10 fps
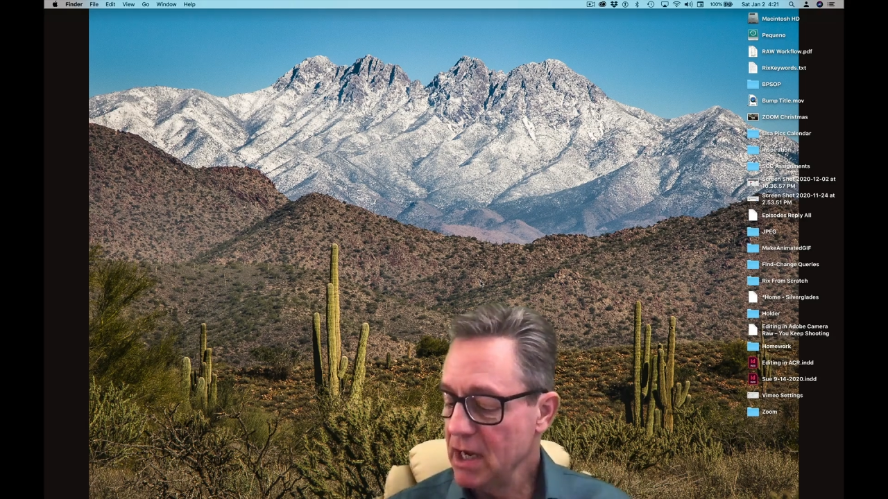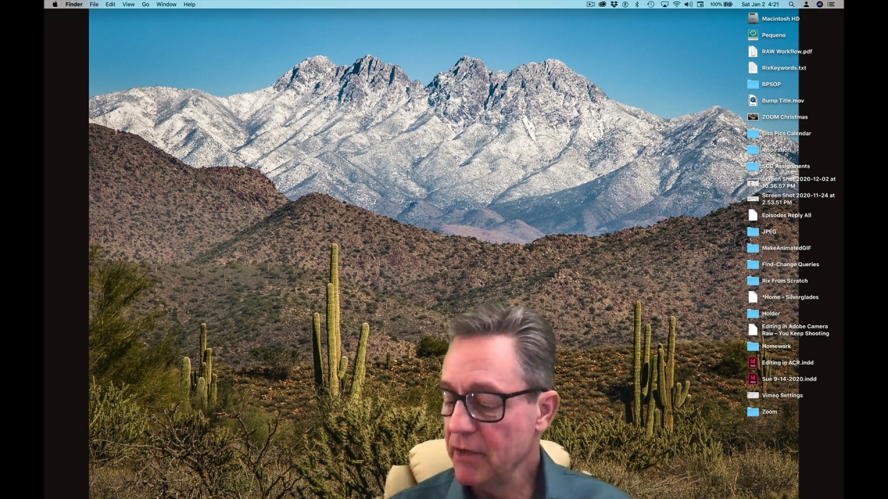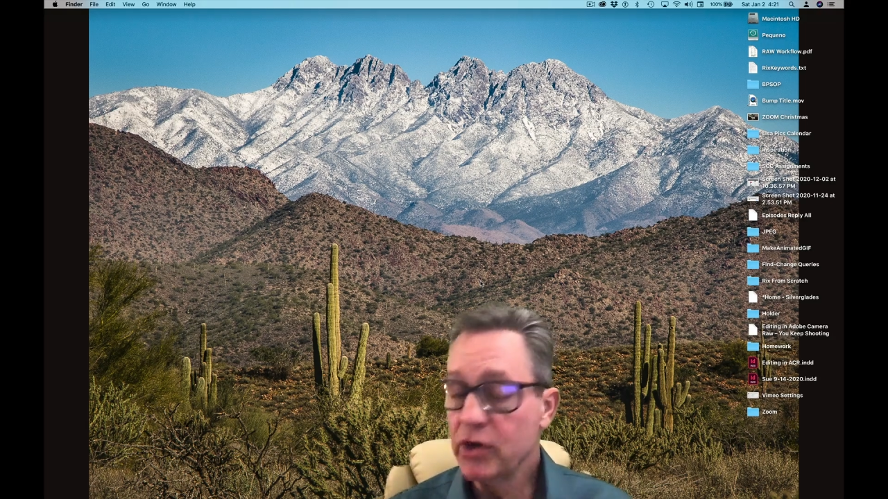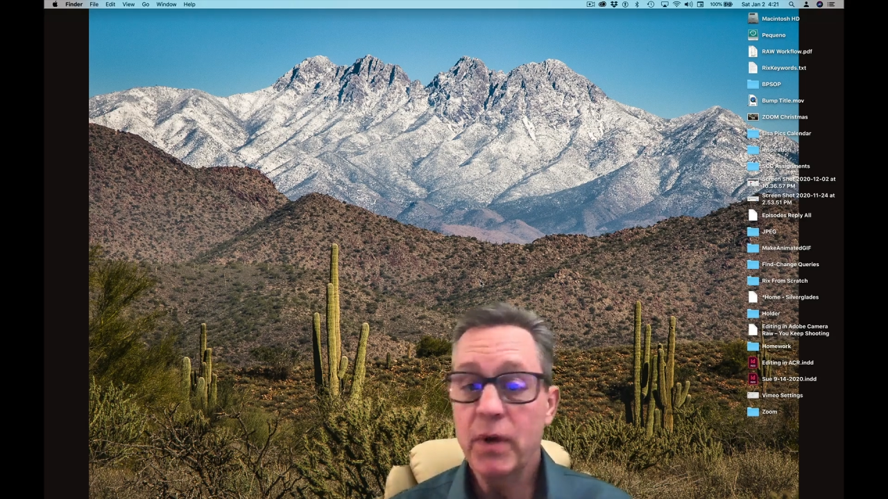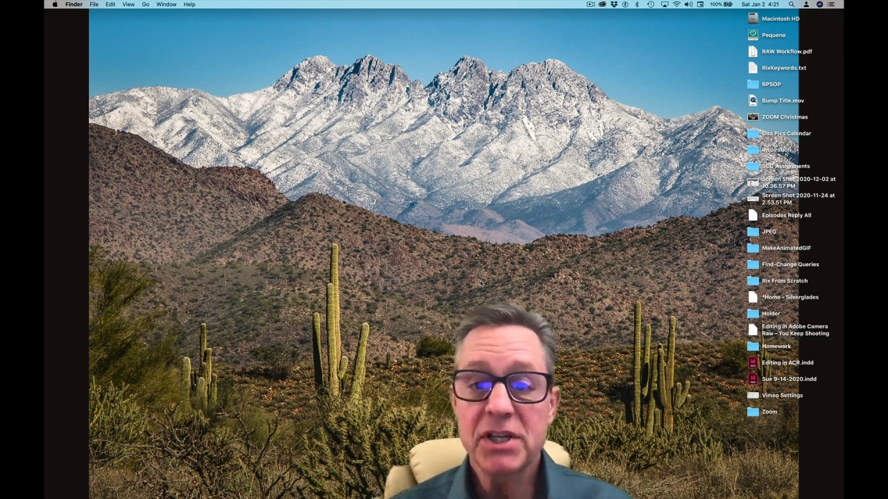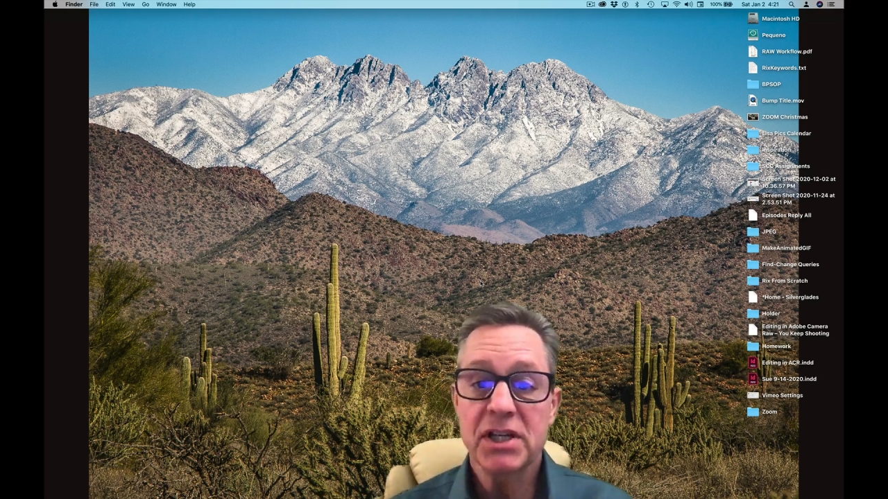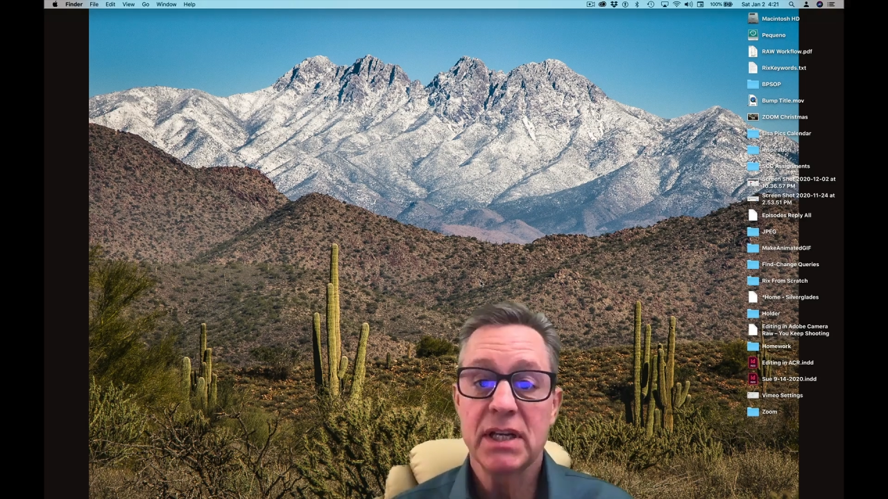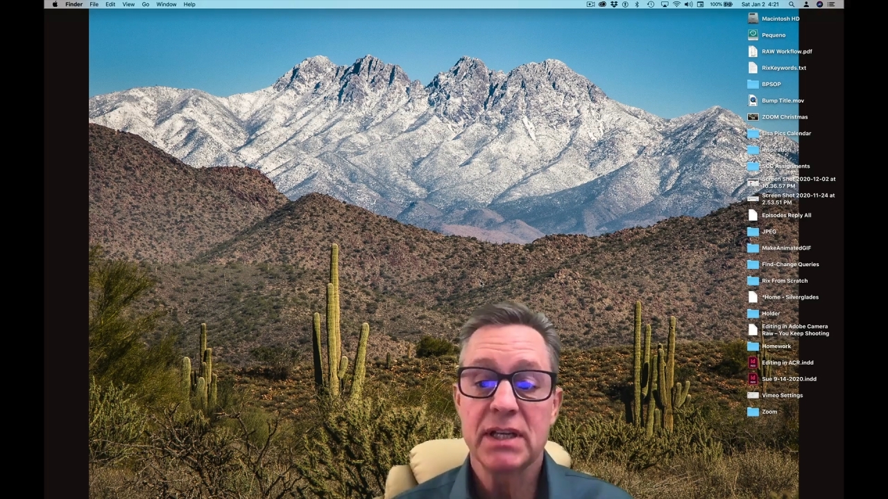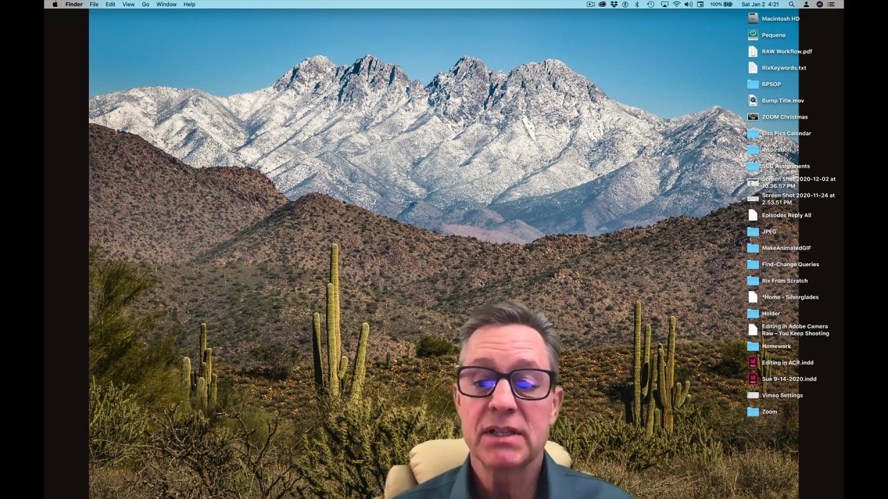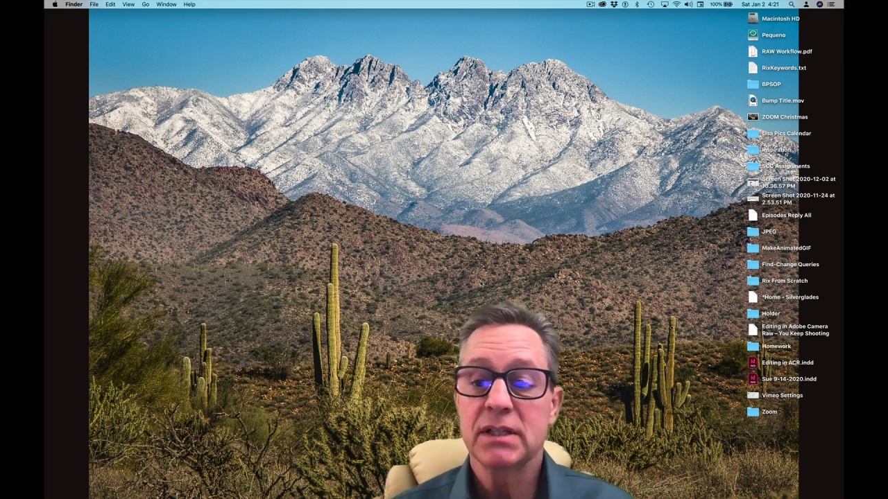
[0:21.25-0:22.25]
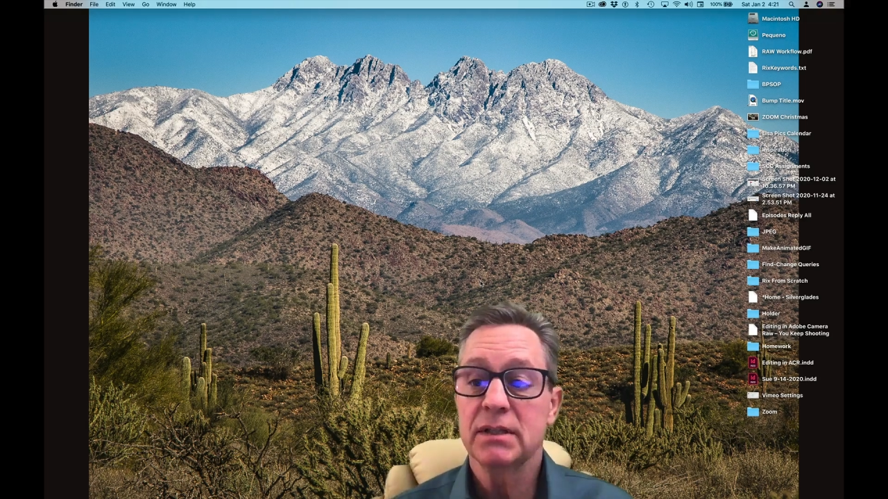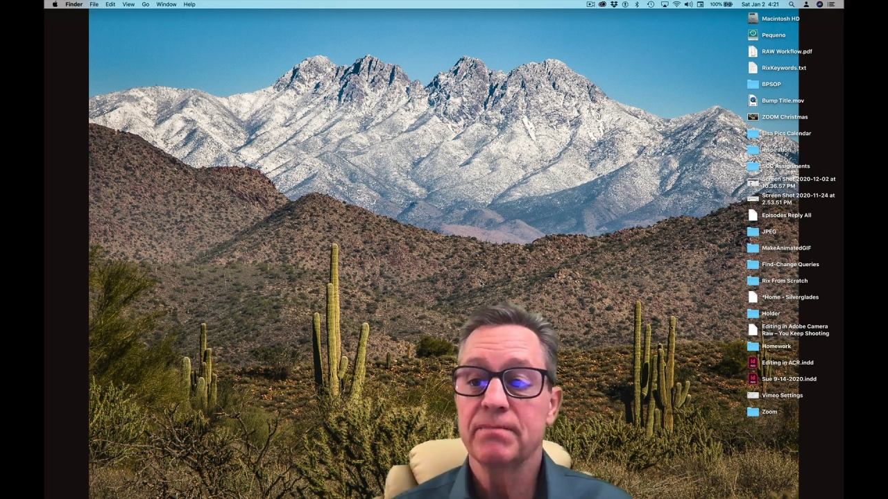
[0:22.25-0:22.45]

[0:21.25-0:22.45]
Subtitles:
The question is,